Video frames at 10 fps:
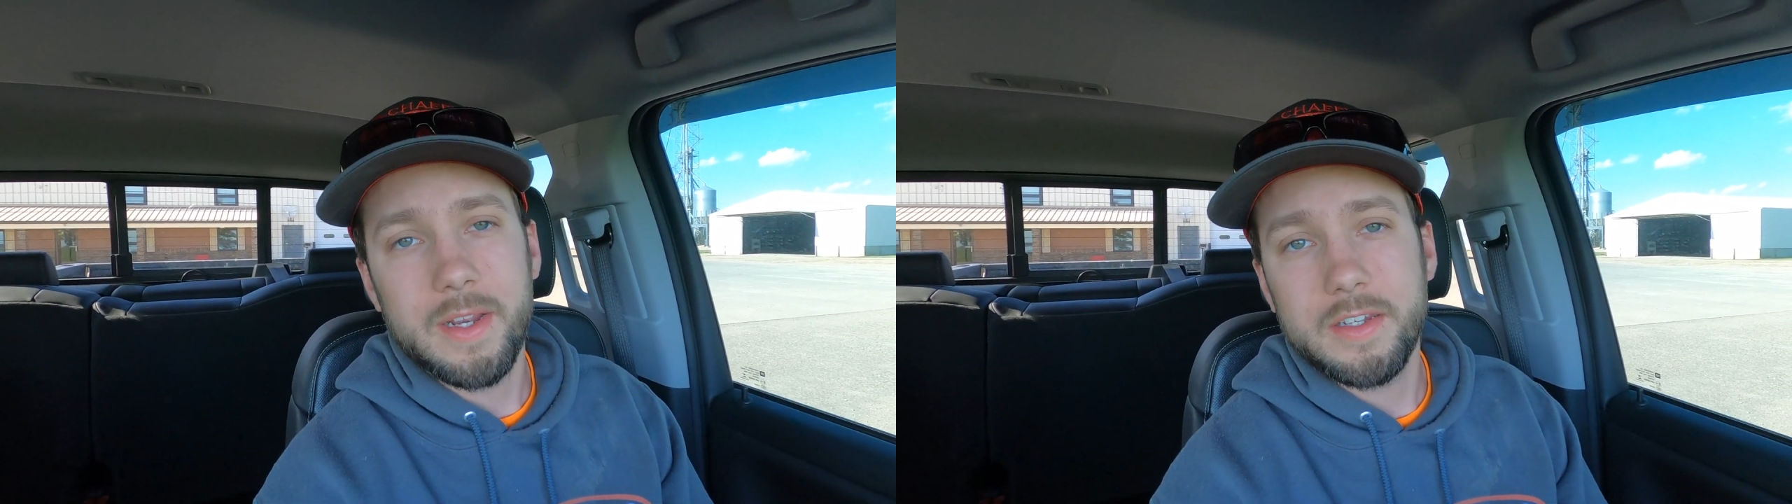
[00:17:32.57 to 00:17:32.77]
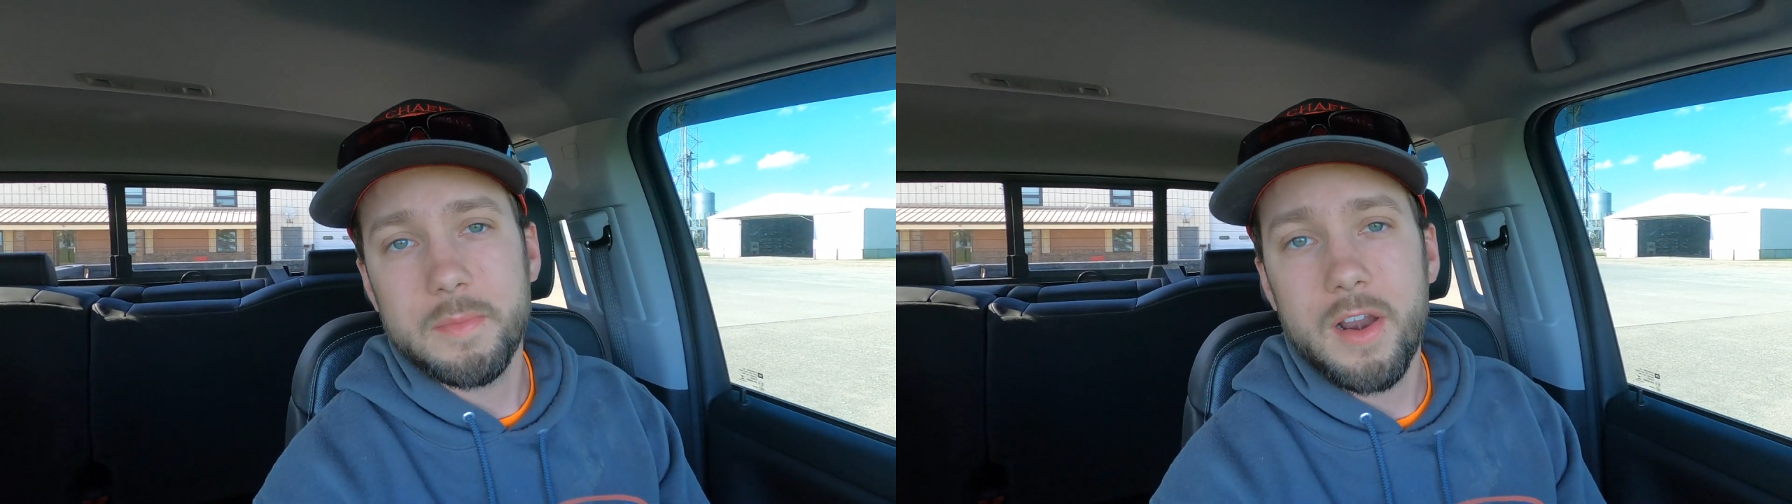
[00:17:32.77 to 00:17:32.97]

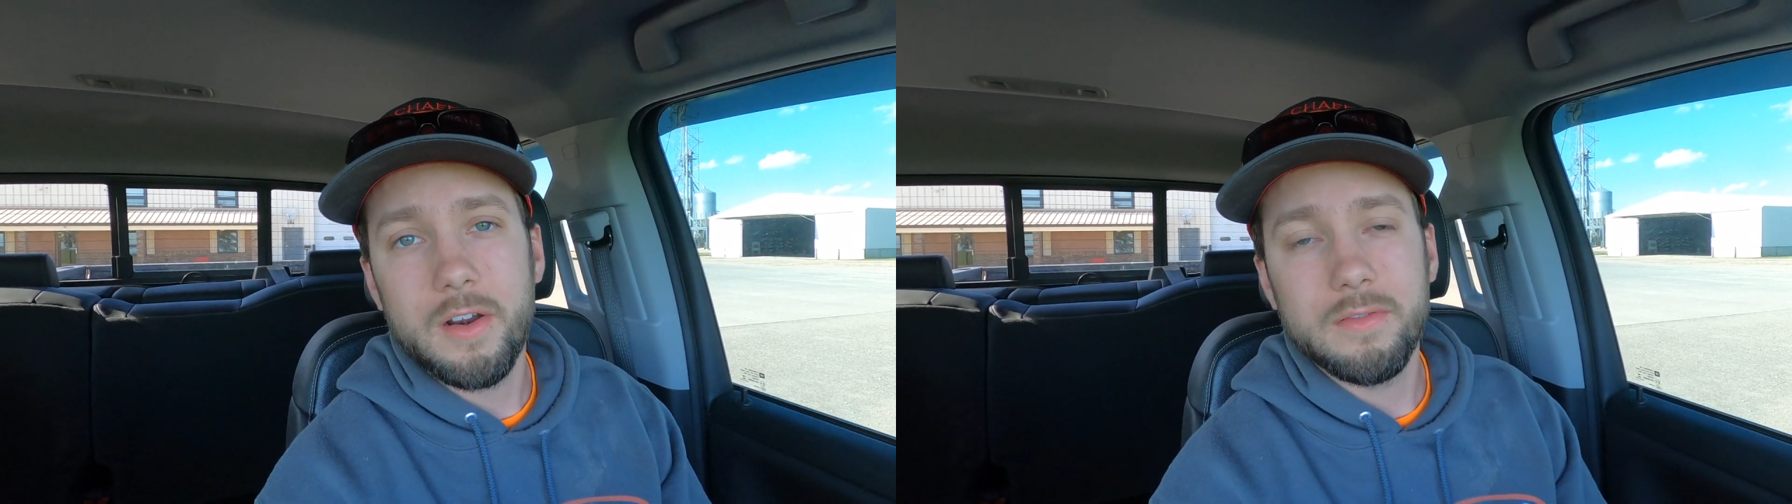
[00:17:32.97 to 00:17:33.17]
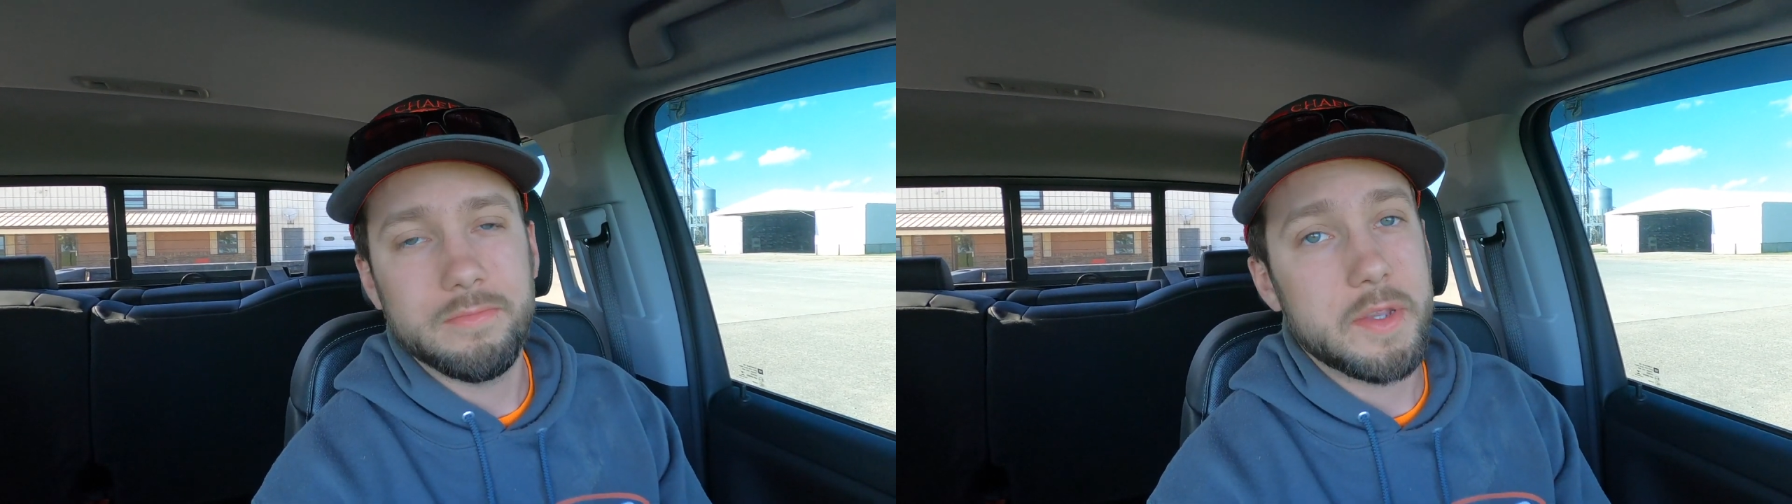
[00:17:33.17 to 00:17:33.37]
not
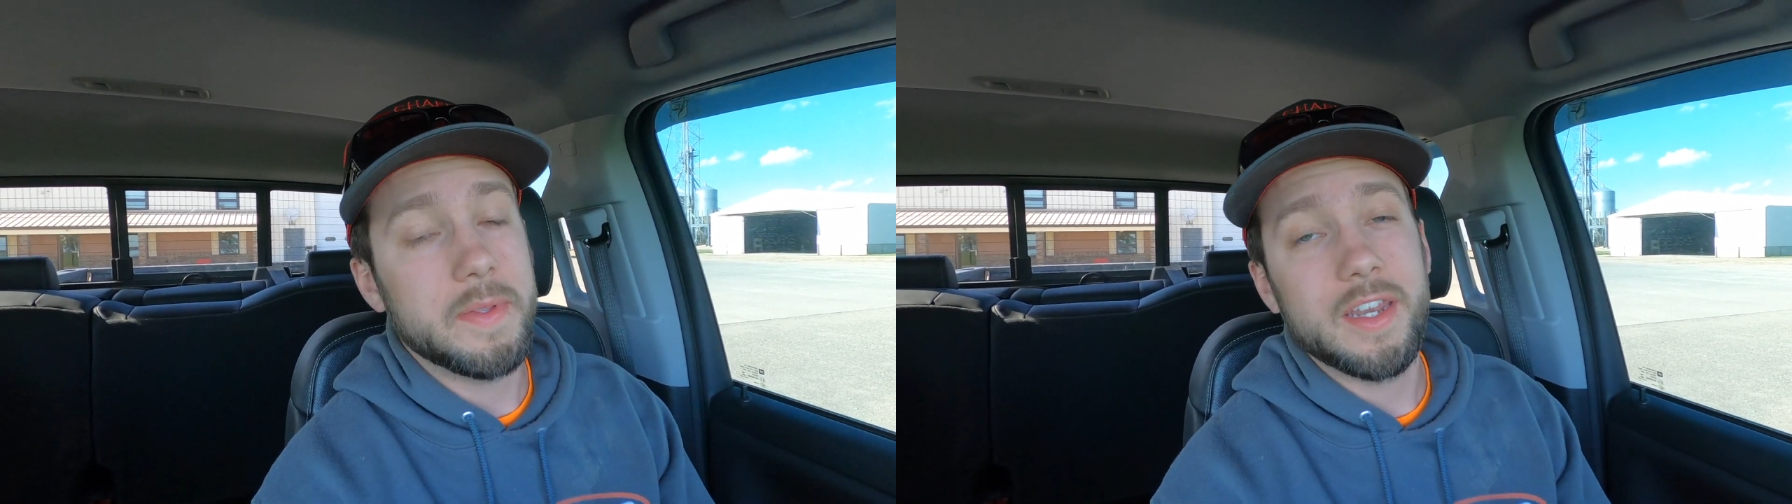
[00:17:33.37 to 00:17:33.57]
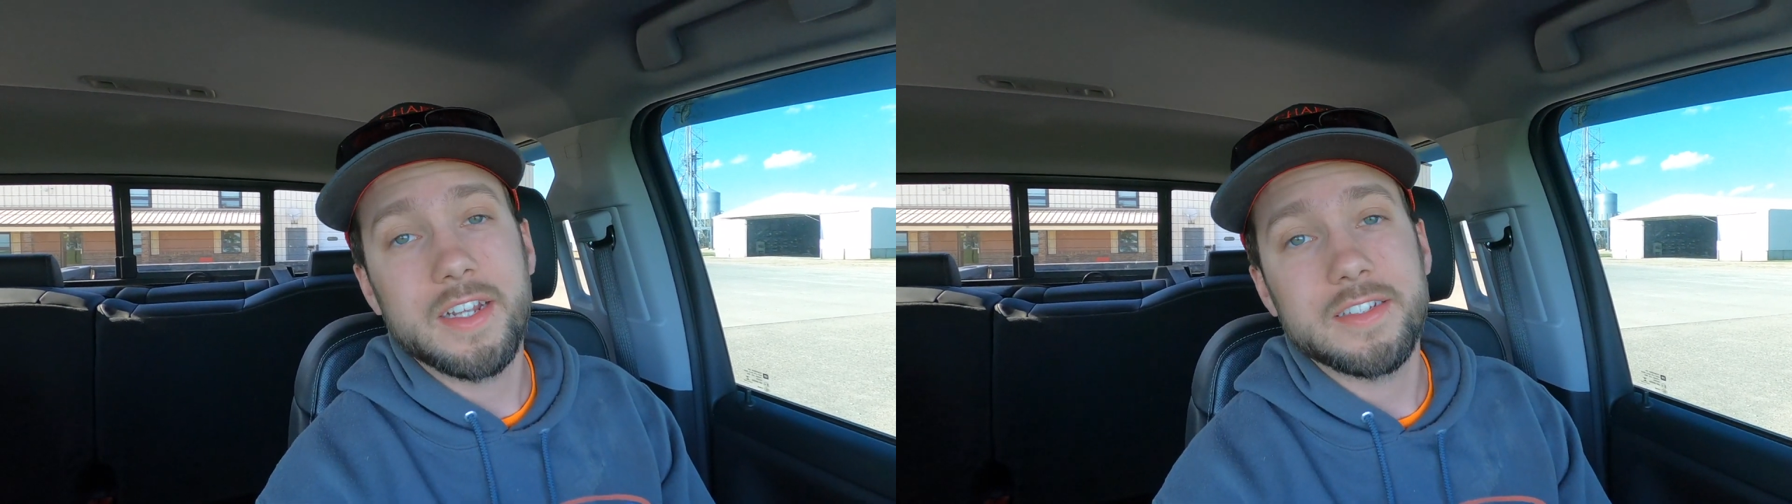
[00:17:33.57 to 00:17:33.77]
tomorrow,
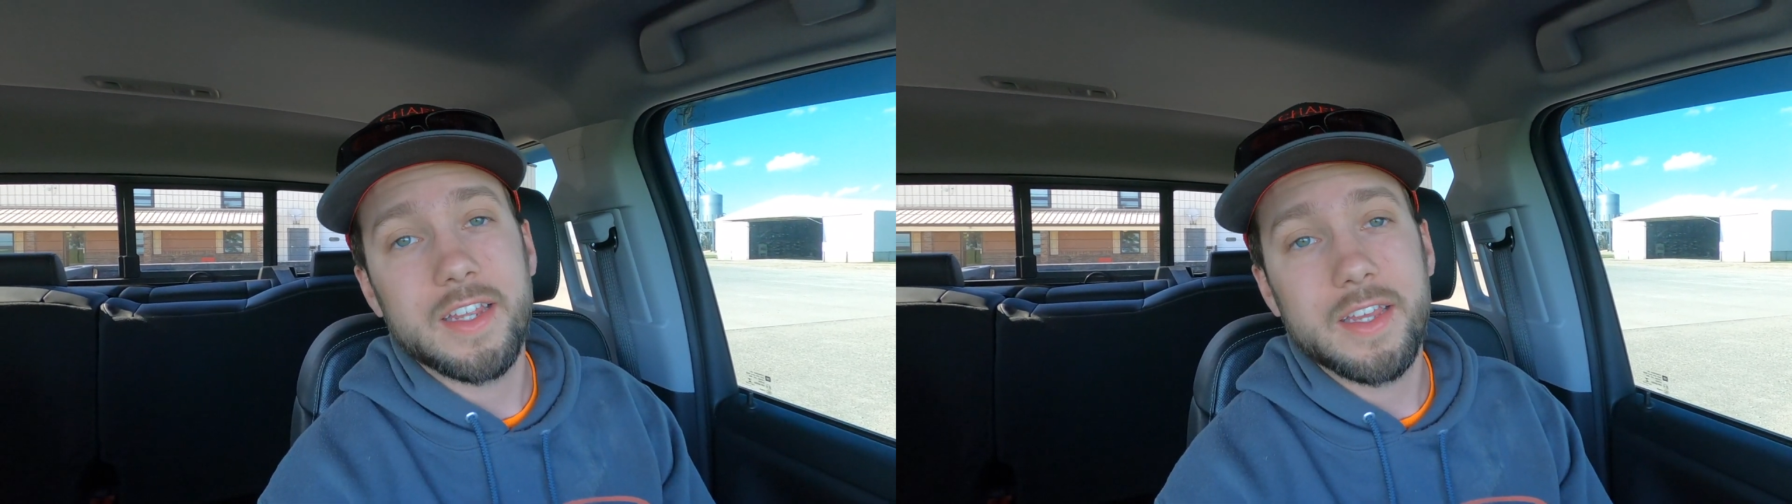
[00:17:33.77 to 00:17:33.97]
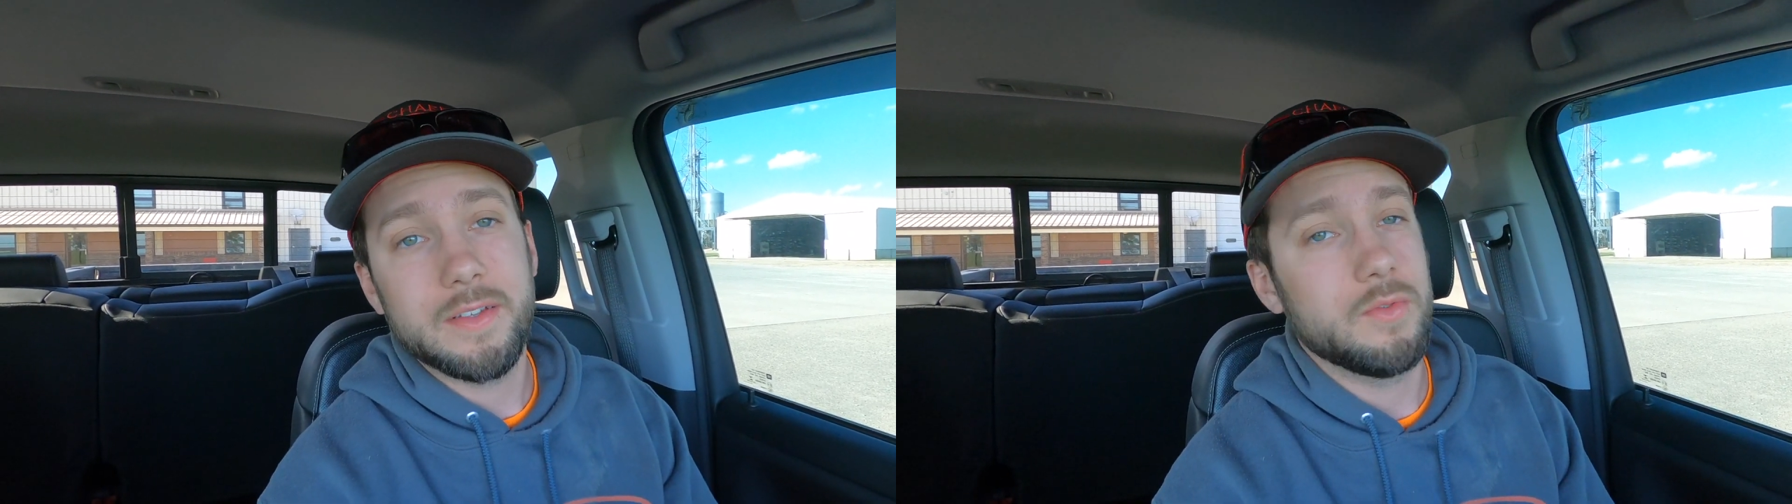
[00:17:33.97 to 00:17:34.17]
maybe the next
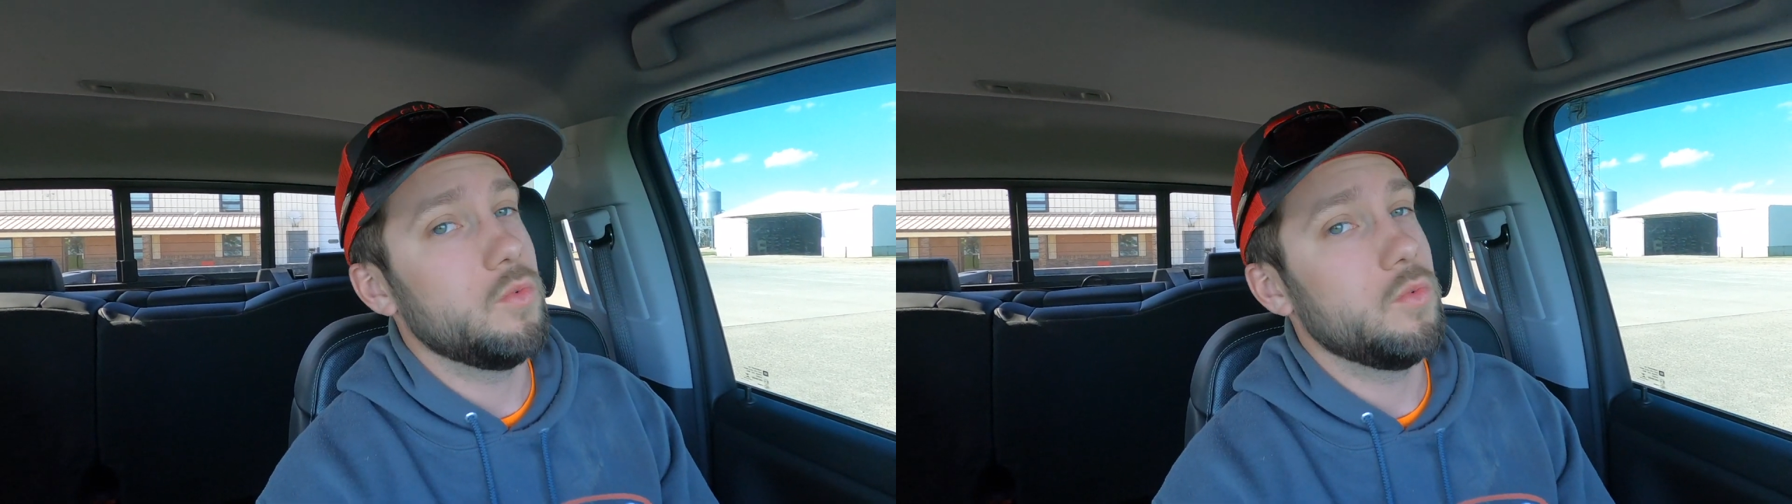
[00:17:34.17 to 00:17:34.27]
day.